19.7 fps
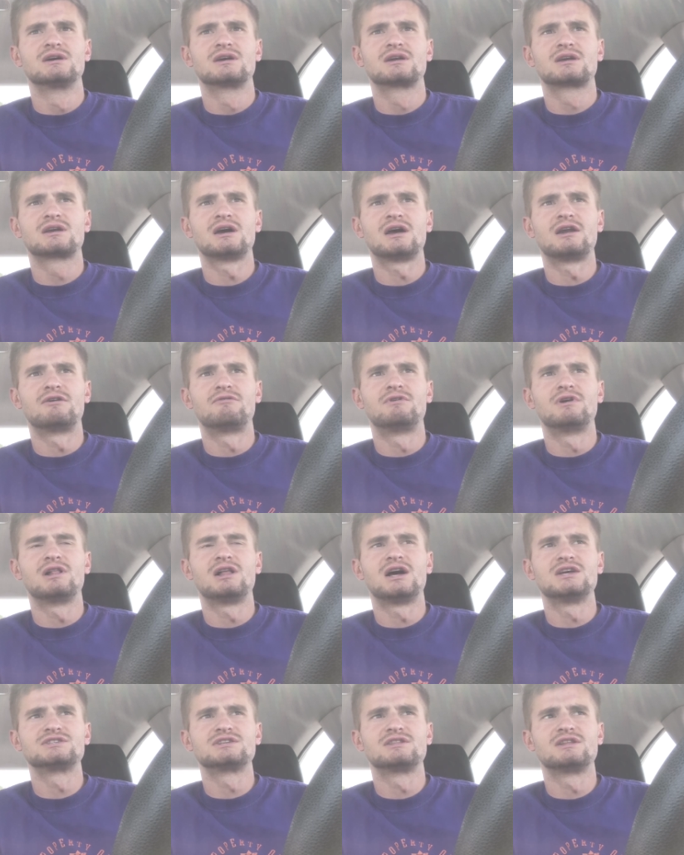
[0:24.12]
kind of
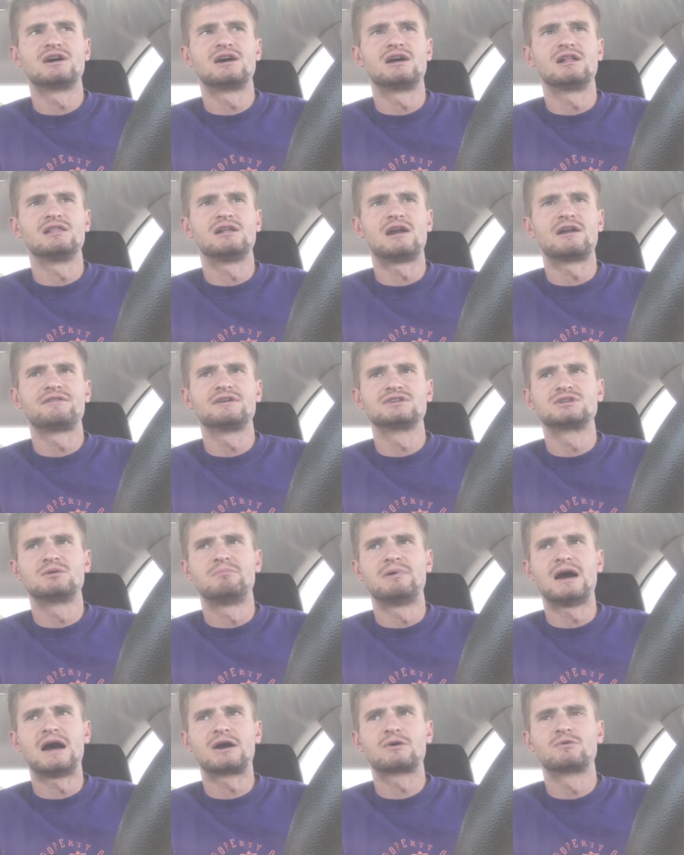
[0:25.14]
realizing that a lot of things are
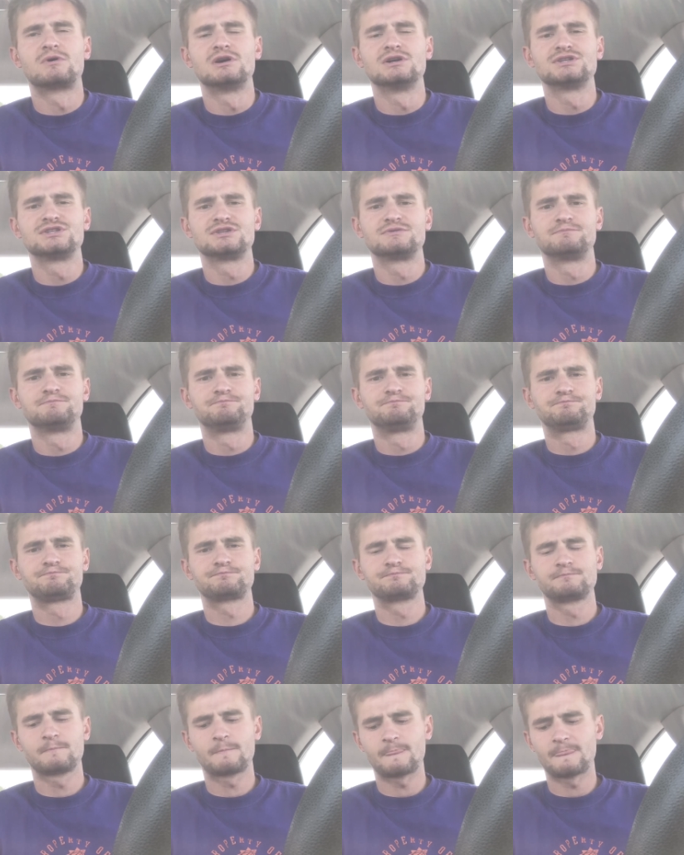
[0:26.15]
backwards.
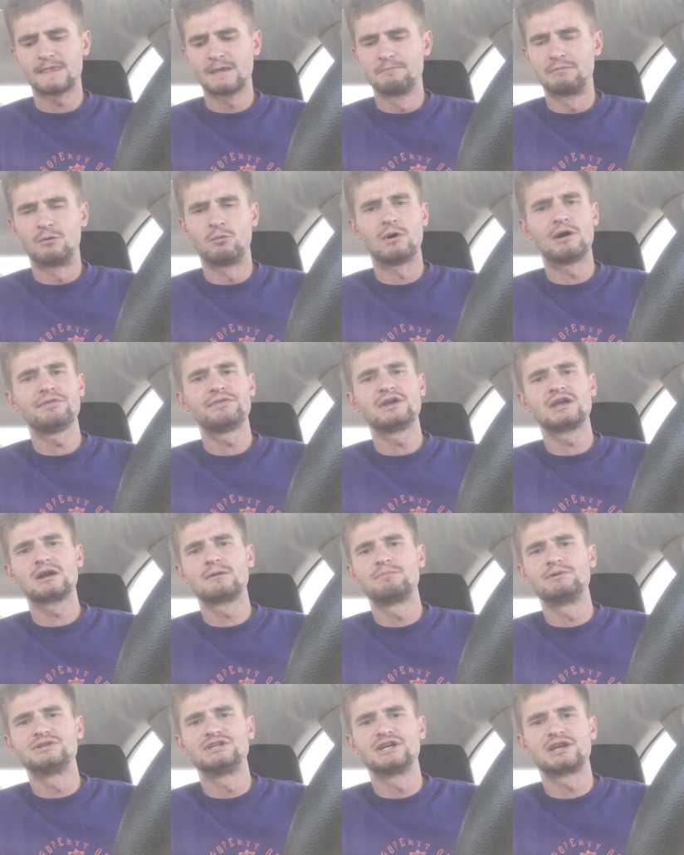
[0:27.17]
But one thing
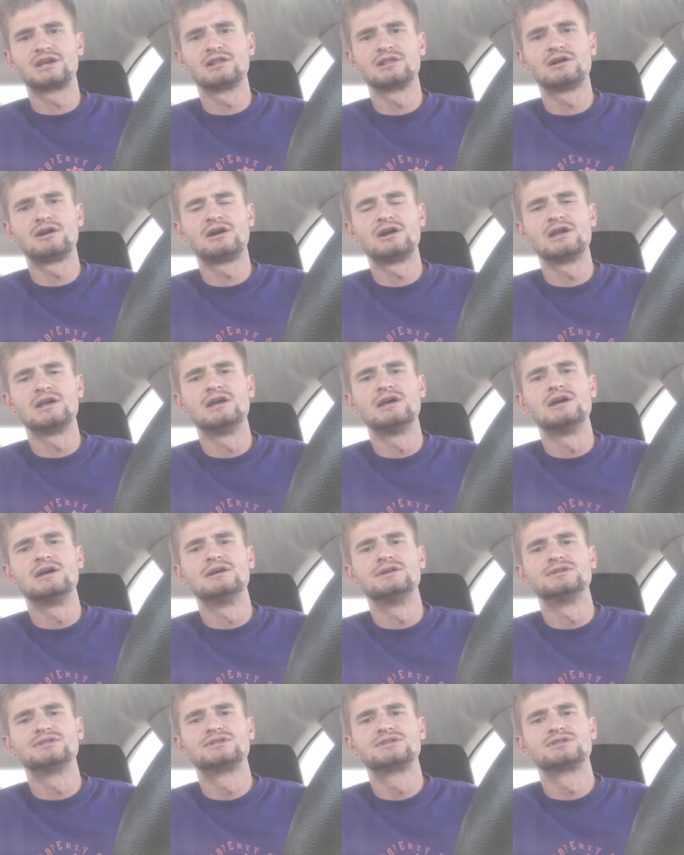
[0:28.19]
in particular
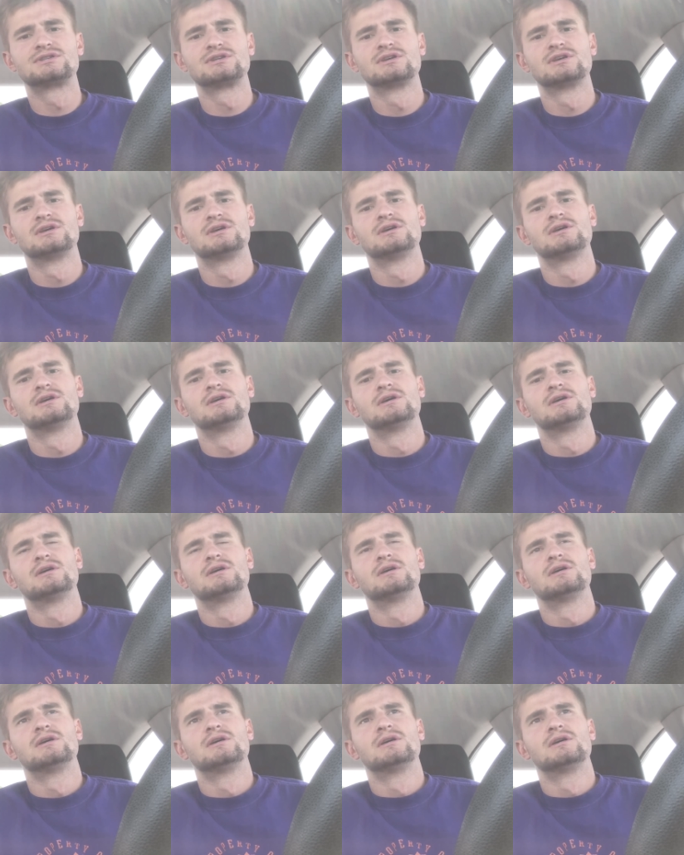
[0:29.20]
is,
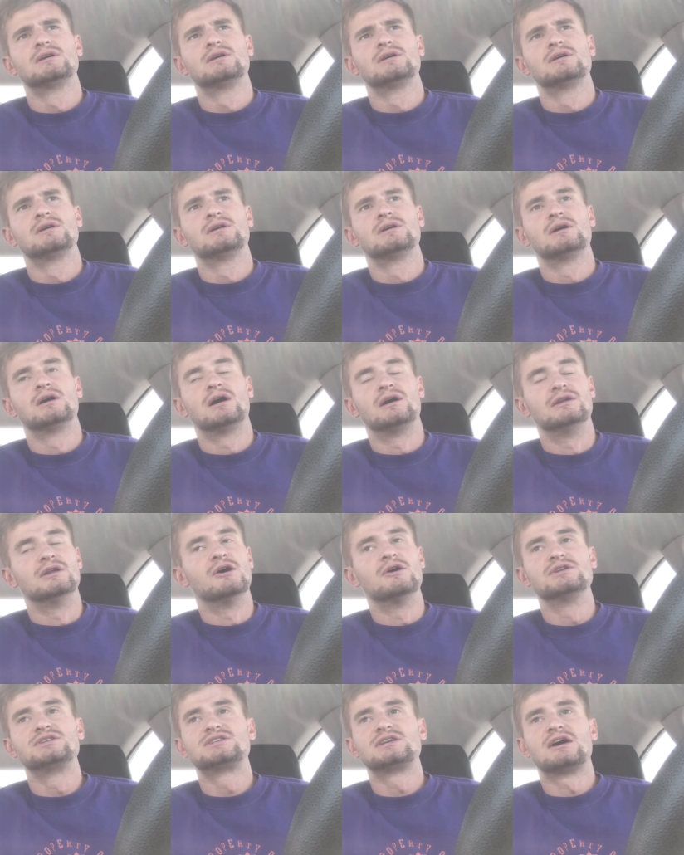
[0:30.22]
I
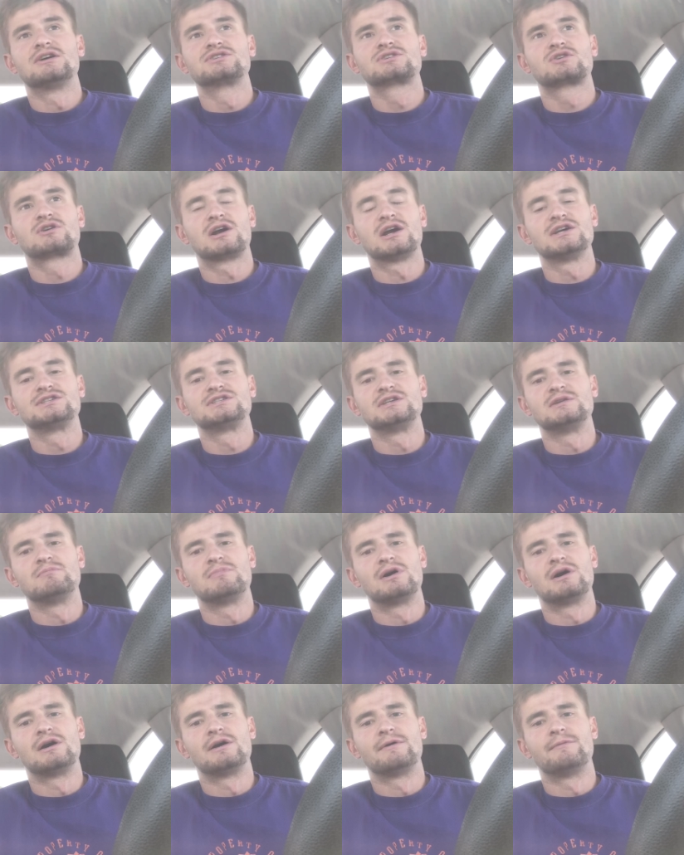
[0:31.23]
know it sounds crazy,
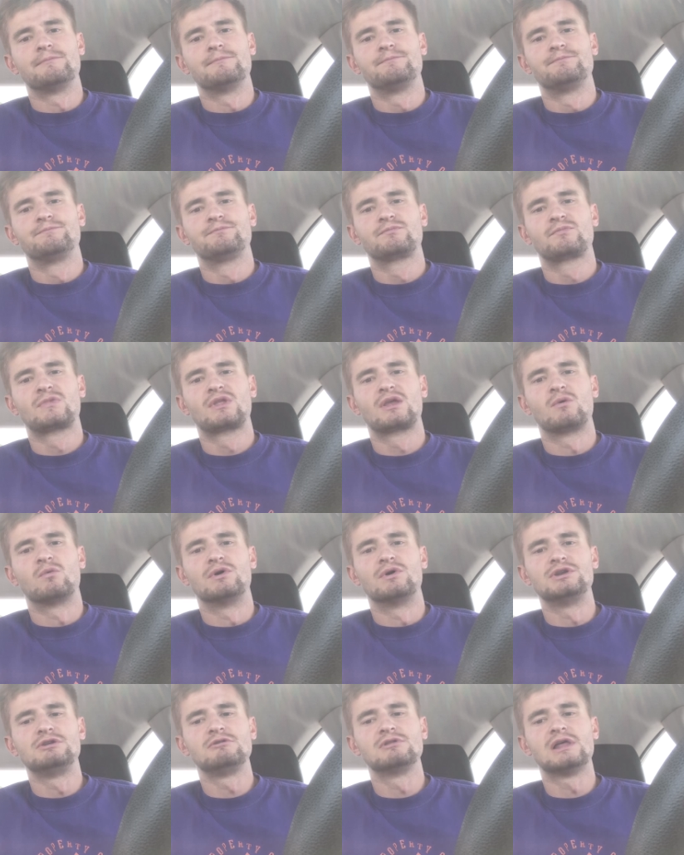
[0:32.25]
but
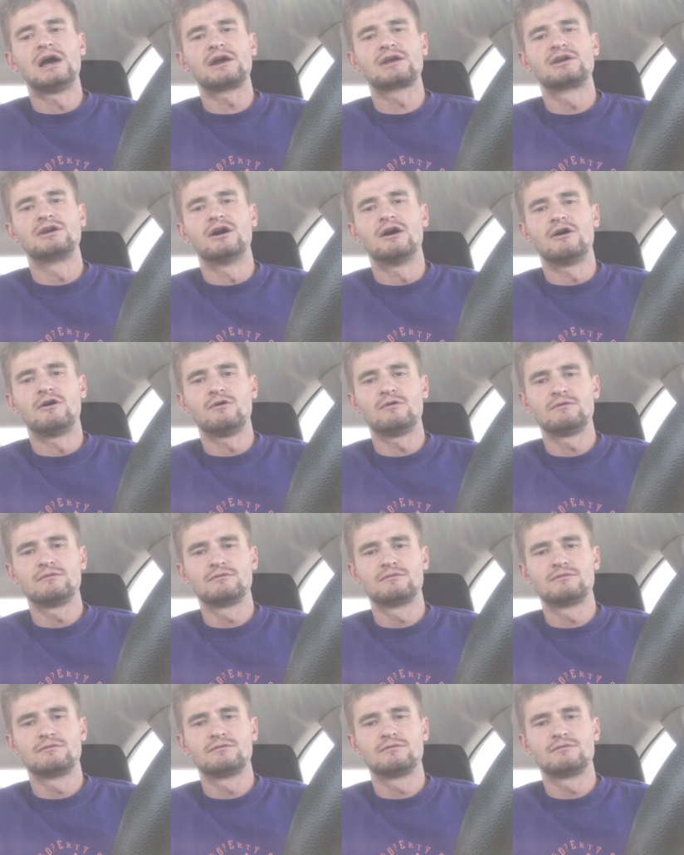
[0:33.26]
when you let go